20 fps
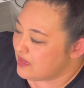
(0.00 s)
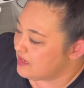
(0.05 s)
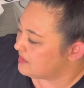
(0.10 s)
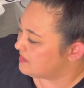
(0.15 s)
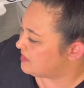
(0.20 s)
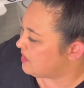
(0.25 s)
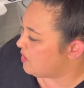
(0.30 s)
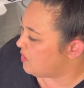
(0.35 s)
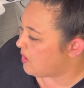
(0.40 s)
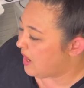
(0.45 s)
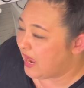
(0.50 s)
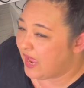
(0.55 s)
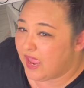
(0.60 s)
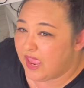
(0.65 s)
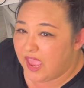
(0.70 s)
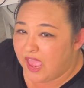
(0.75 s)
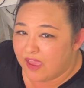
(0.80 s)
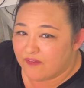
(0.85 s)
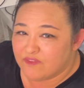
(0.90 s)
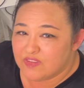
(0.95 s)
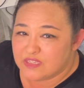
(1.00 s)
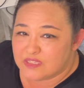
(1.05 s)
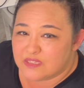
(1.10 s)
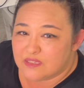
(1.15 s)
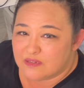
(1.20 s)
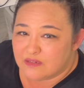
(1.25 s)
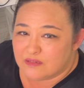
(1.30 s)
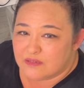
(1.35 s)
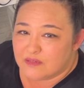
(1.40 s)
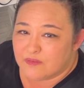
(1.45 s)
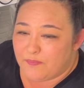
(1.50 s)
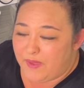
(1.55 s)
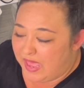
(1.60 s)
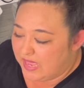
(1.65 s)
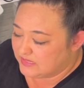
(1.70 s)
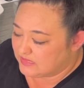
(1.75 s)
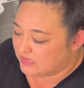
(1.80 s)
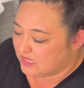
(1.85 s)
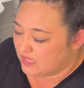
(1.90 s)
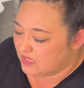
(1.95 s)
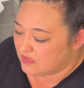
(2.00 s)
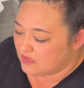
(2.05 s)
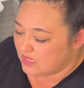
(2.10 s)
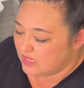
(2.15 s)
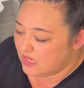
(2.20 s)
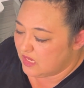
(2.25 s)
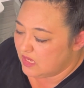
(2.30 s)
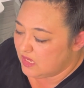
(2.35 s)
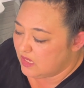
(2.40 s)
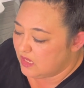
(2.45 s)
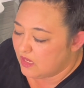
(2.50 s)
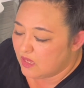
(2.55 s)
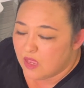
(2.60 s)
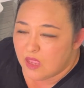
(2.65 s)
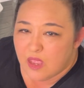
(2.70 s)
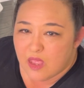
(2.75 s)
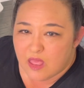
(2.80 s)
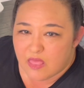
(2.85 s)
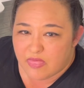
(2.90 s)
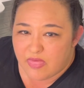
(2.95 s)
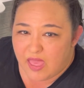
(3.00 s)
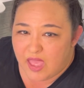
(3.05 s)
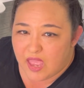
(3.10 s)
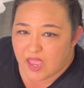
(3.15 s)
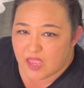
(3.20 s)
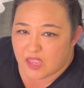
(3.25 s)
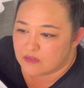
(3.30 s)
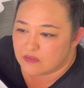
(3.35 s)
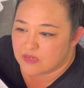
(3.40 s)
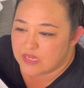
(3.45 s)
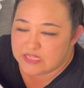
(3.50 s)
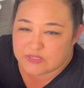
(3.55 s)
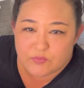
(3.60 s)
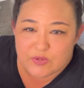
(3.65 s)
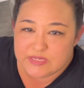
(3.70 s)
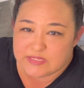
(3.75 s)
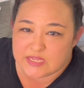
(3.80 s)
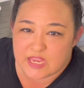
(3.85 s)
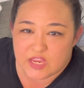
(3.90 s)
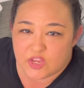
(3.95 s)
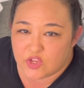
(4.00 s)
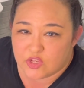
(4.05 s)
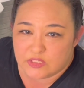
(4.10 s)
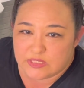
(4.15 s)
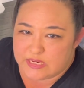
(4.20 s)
So I have this little basket thingy that is recycled.